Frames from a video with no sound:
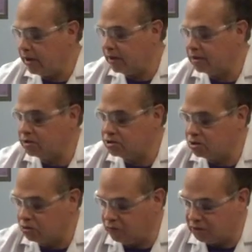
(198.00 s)
And
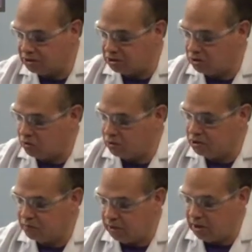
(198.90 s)
so this is going
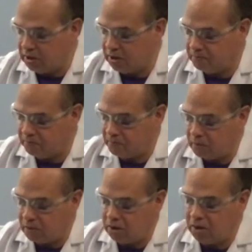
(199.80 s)
to be
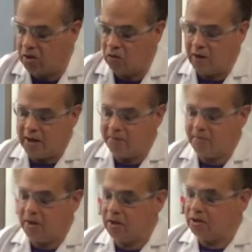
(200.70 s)
E. coli.
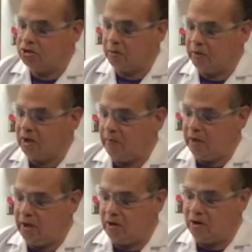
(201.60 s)
So I'm gonna come
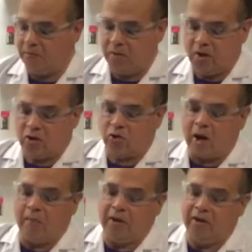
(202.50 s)
in here,
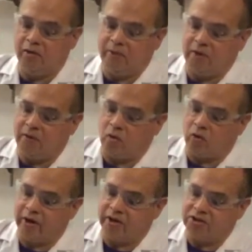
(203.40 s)
grab a little bit of the
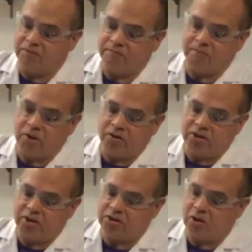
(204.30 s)
organism. You can
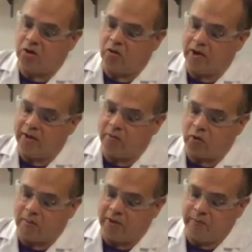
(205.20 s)
see it's E. coli.
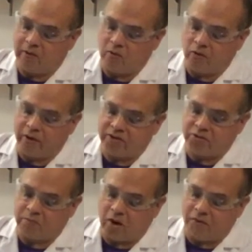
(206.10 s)
Grab a little bit of the
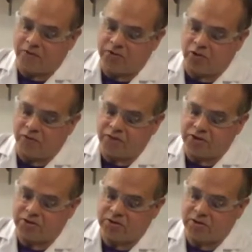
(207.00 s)
organism off the
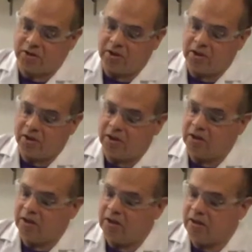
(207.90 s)
surface
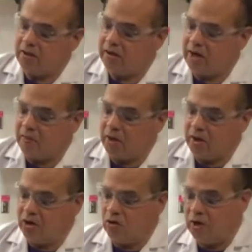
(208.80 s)
that I'm
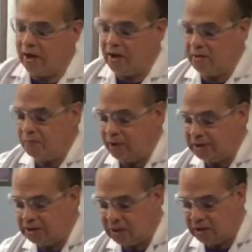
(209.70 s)
going to go ahead and
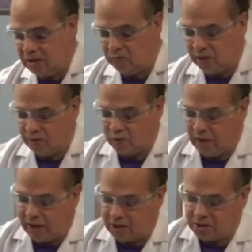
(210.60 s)
place a little bit of the
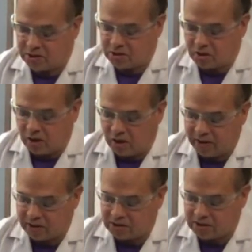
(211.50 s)
reagent
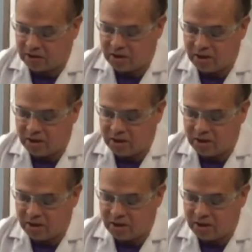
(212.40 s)
on it,